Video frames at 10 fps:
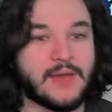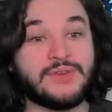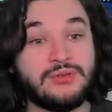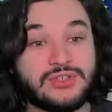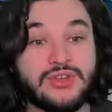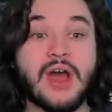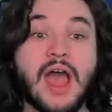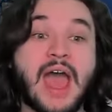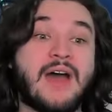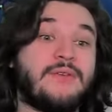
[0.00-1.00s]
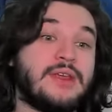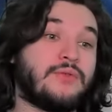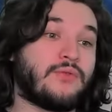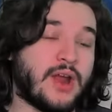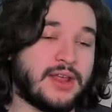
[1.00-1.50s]
If you do not have any
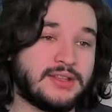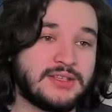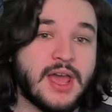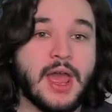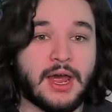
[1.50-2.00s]
friends,